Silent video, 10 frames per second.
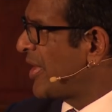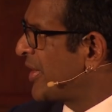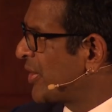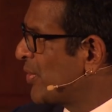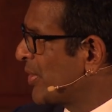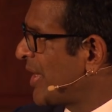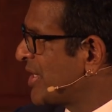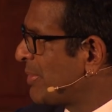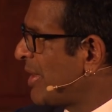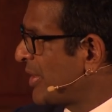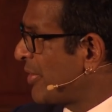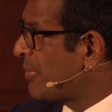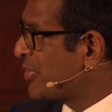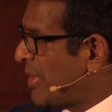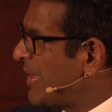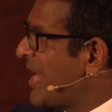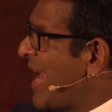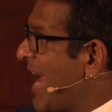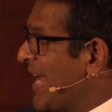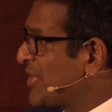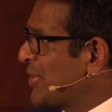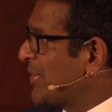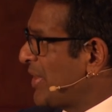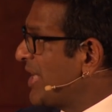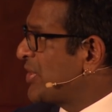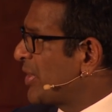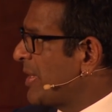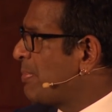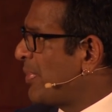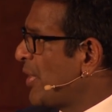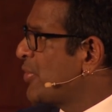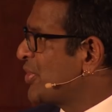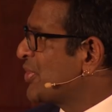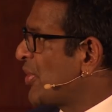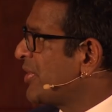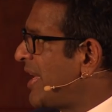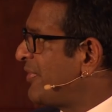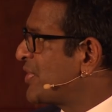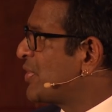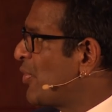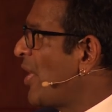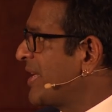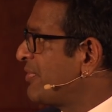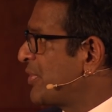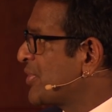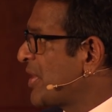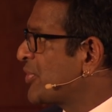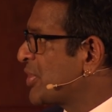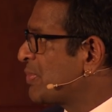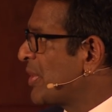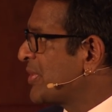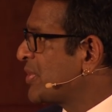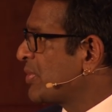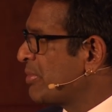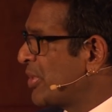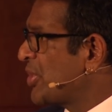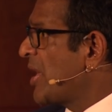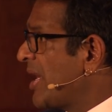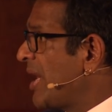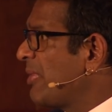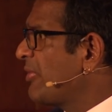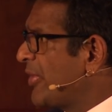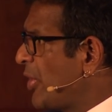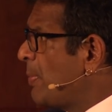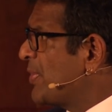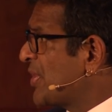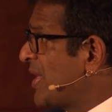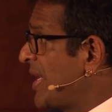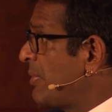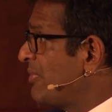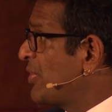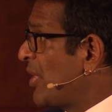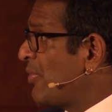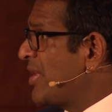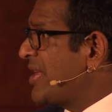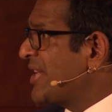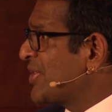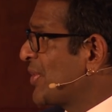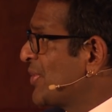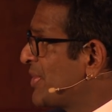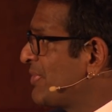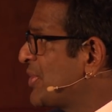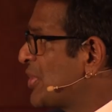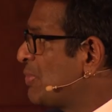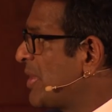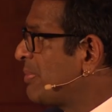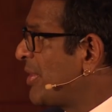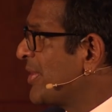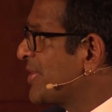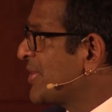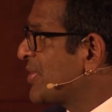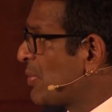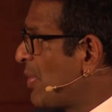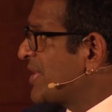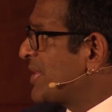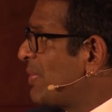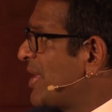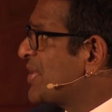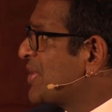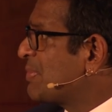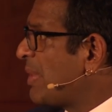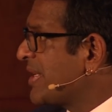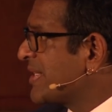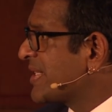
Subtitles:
had a court case about corruption. It took implosions on left and right for a centrist party to emerge. And we've got the opposite here. We've got a renaissance of the two big parties. So where's the space?